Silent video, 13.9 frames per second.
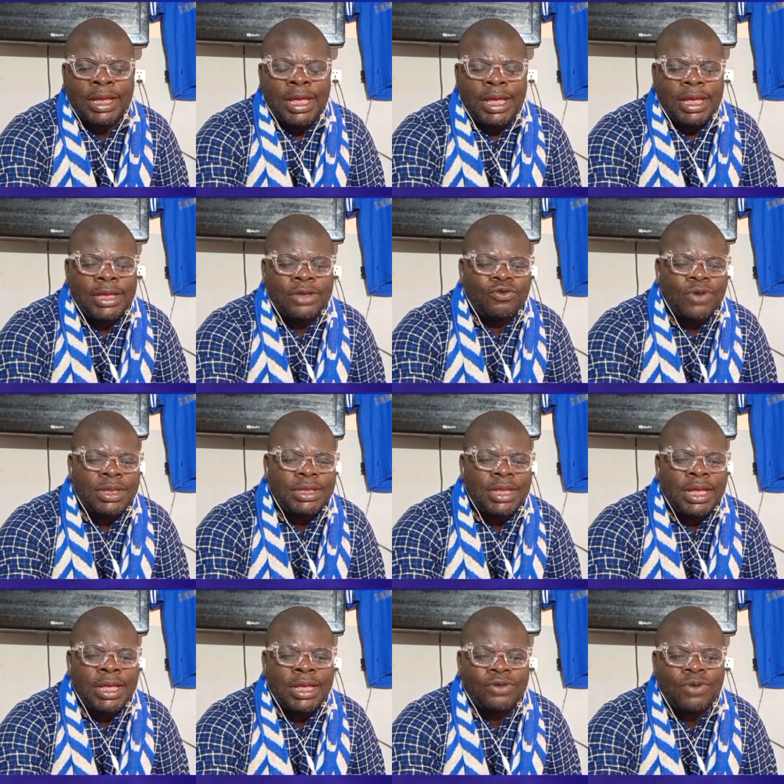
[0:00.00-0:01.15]
In
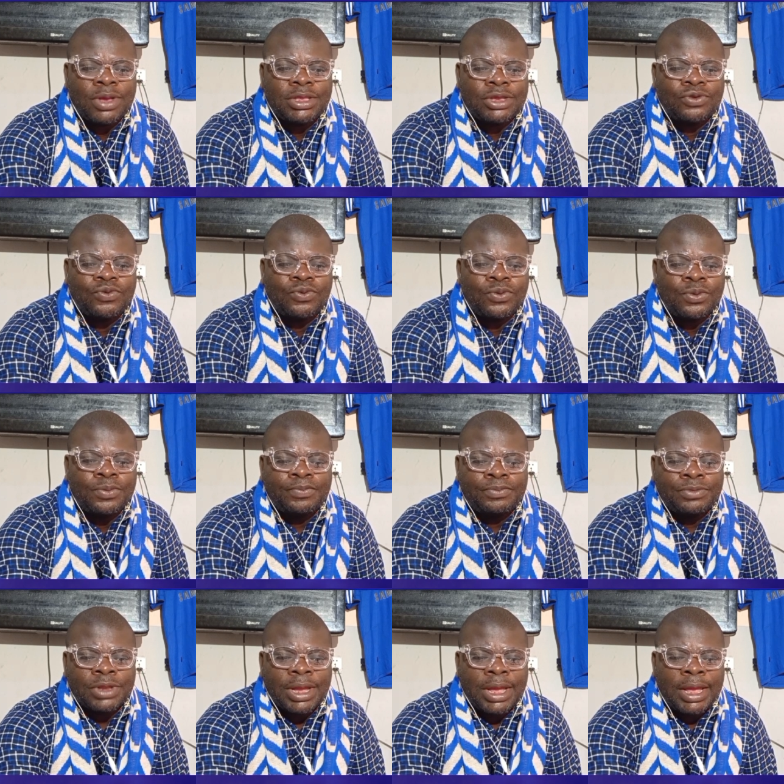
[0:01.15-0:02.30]
2022,
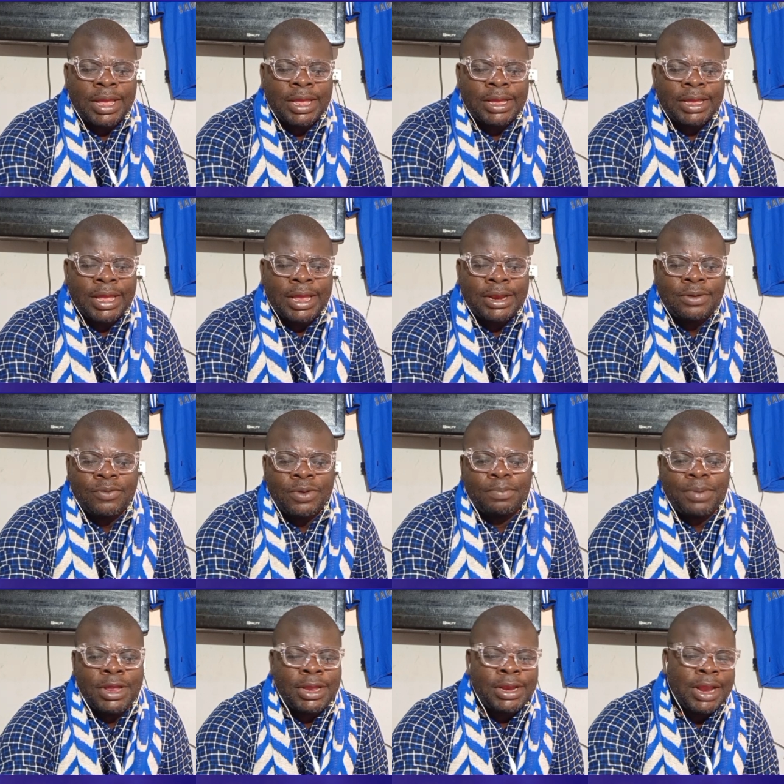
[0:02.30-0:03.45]
again, we
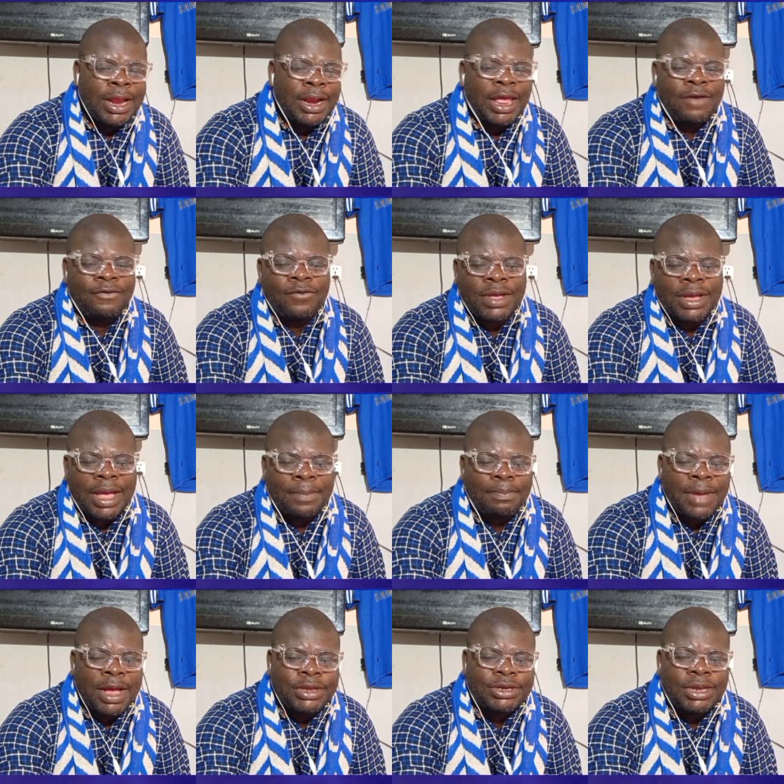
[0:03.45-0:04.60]
played an FA Cup
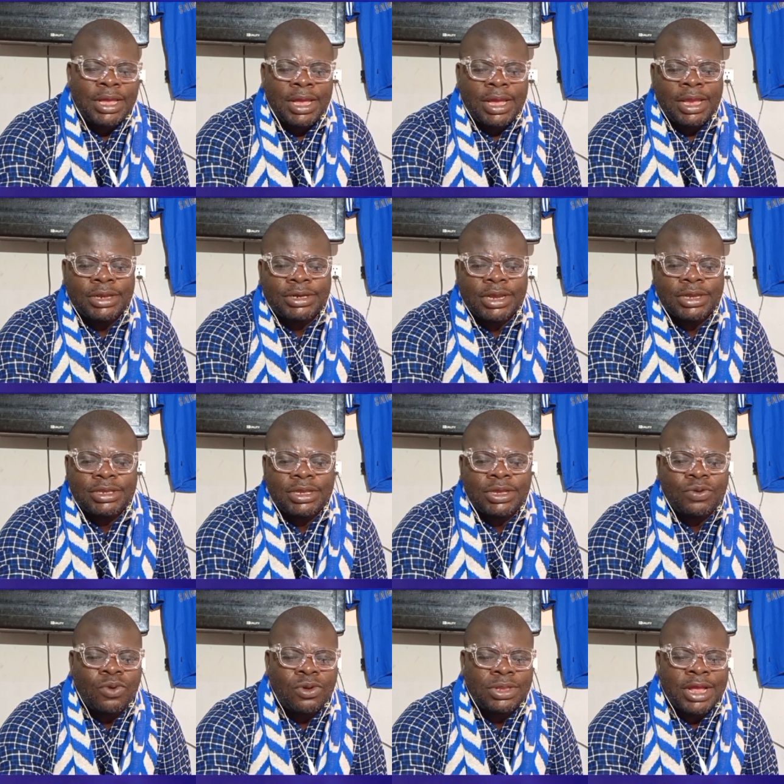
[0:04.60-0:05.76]
match, and Chelsea
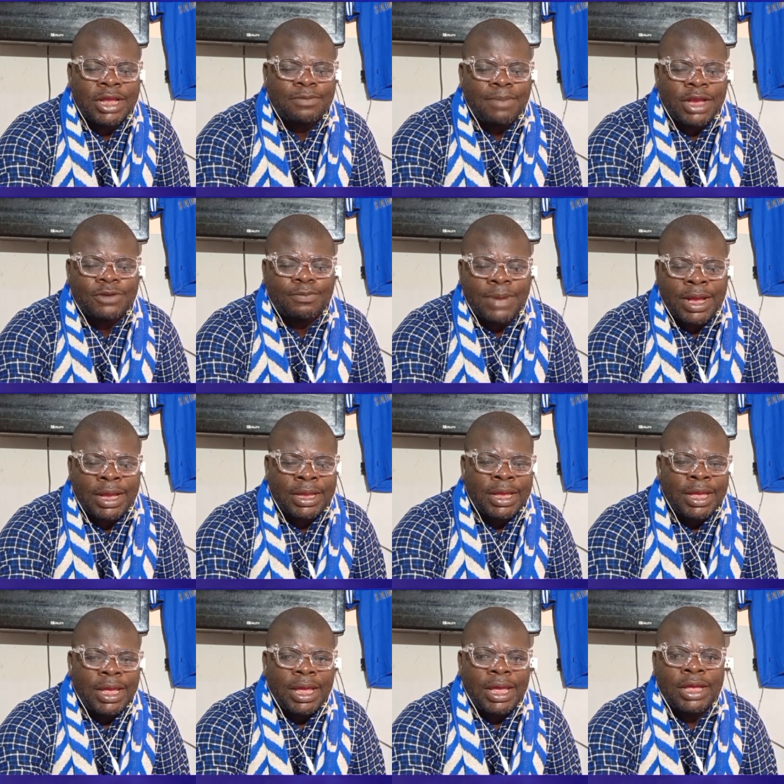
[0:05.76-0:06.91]
won that match by
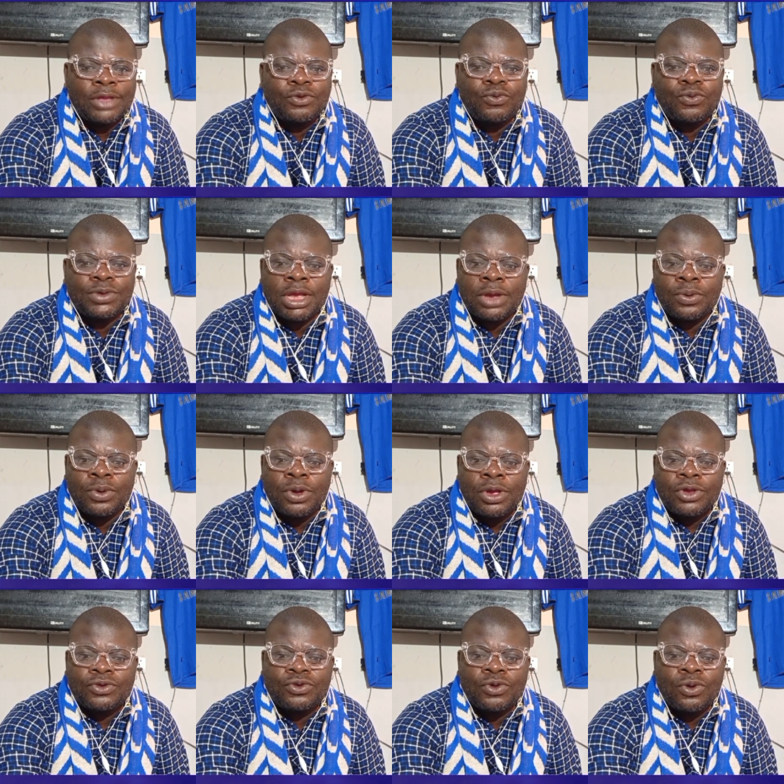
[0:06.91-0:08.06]
2-0.
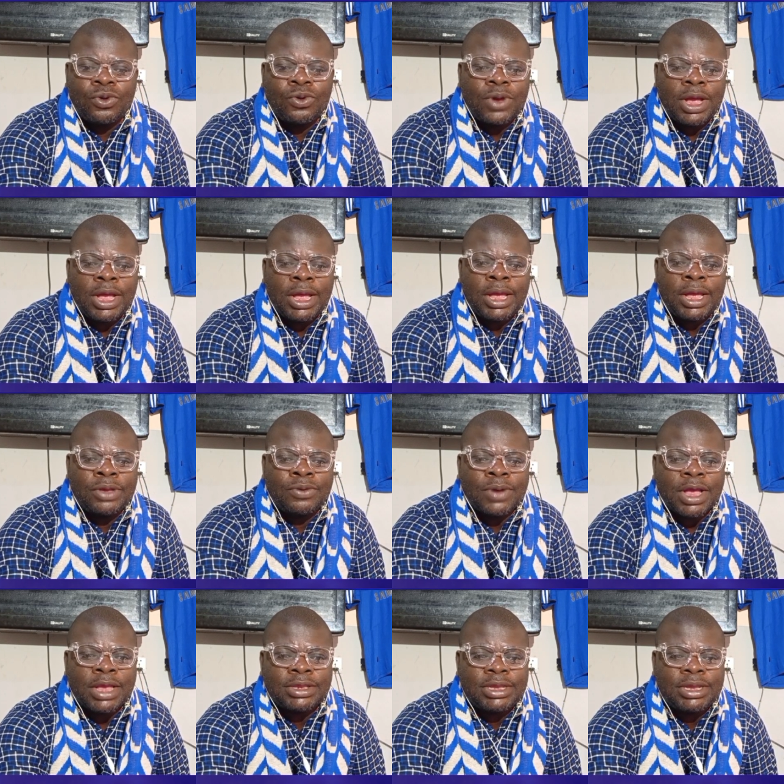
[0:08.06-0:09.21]
So you
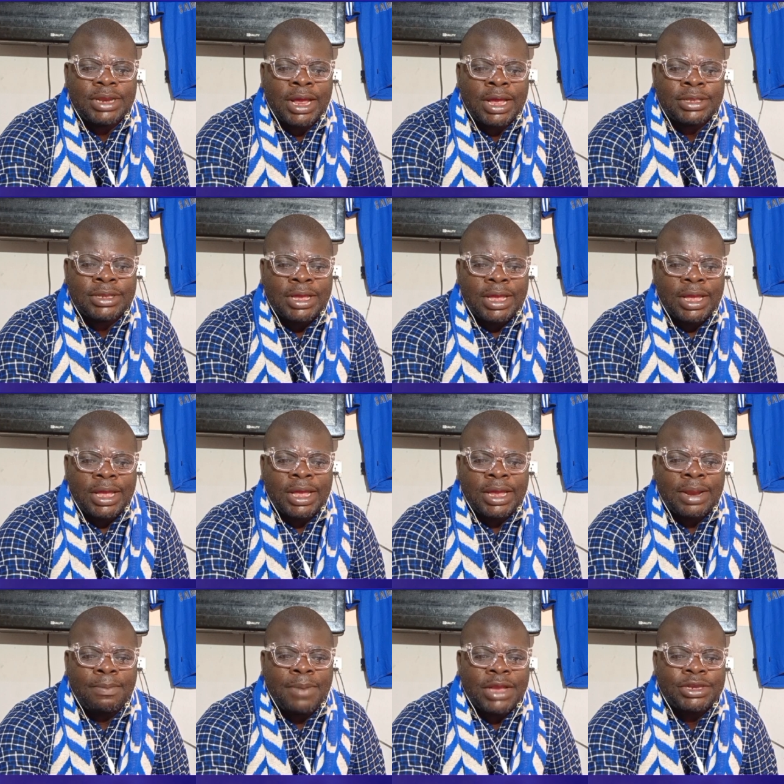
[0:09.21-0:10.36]
can see that
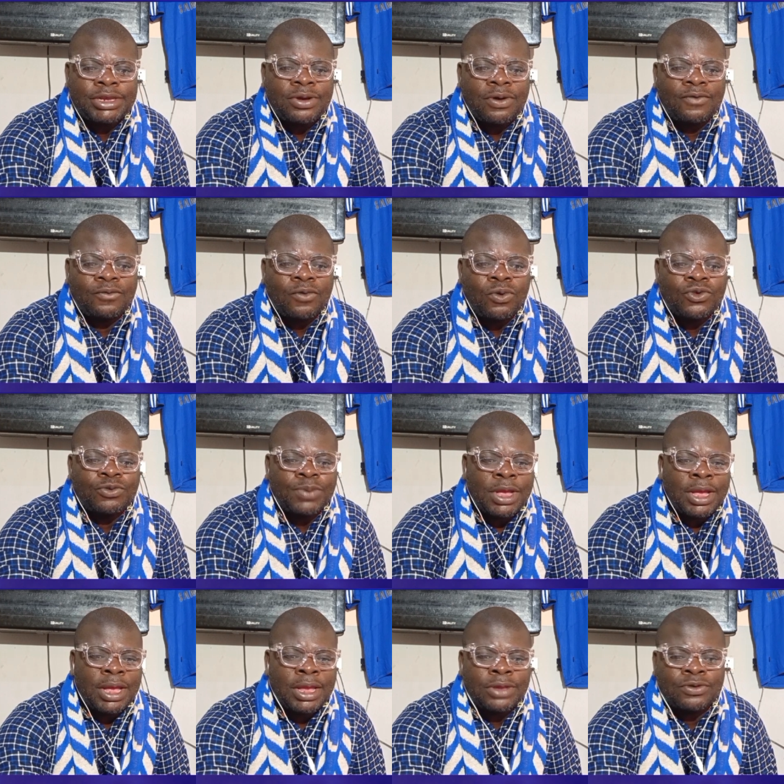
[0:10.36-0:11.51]
the margin of goals
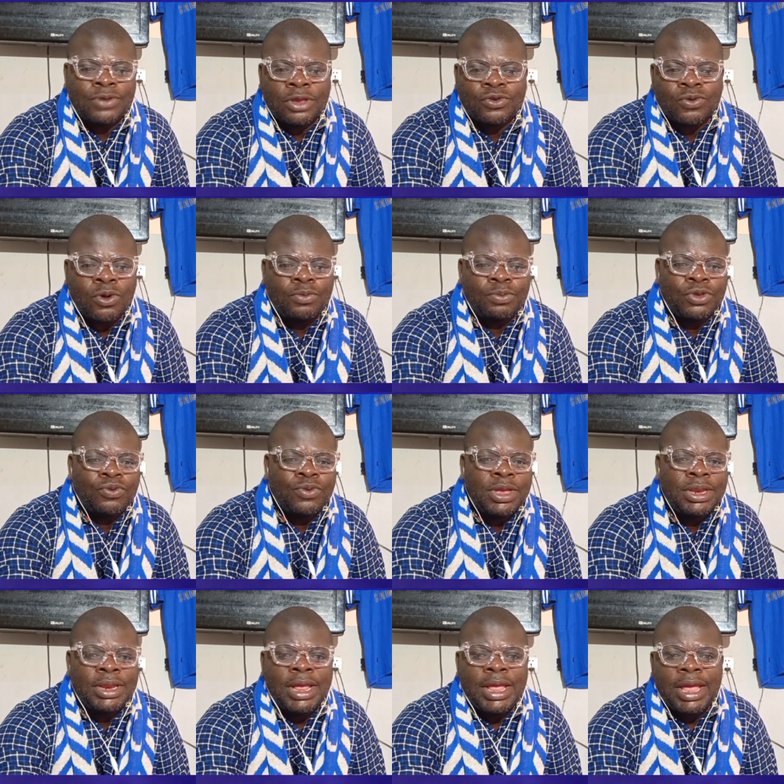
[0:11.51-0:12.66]
scored
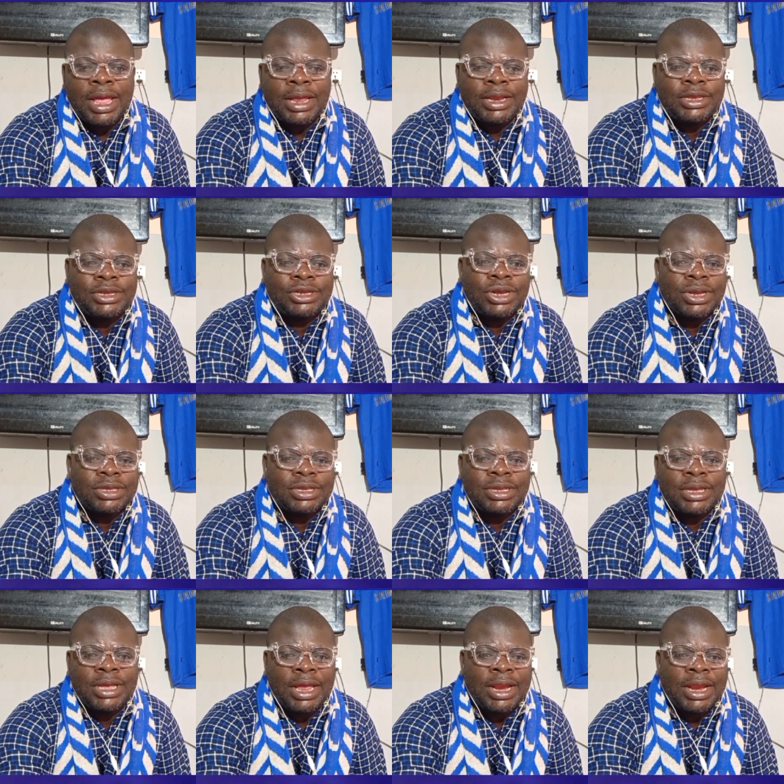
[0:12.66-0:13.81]
between this
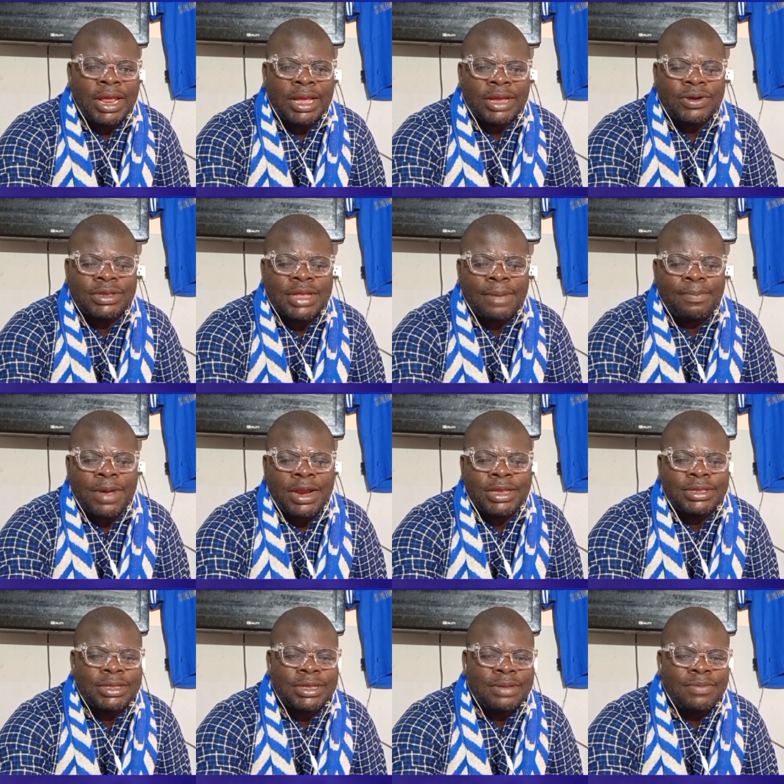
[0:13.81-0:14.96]
Chelsea and the Crystal Palace
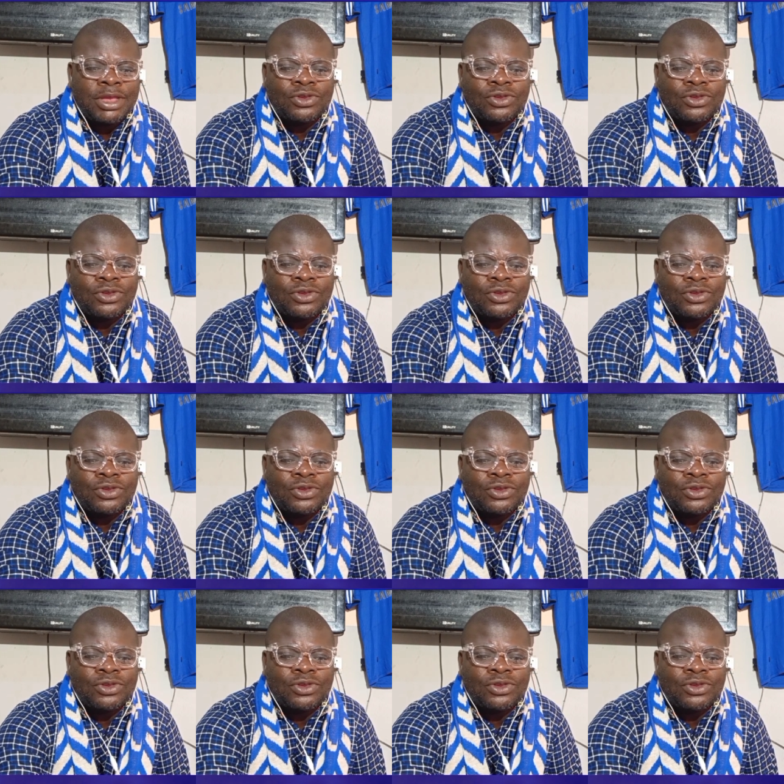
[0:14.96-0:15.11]
team is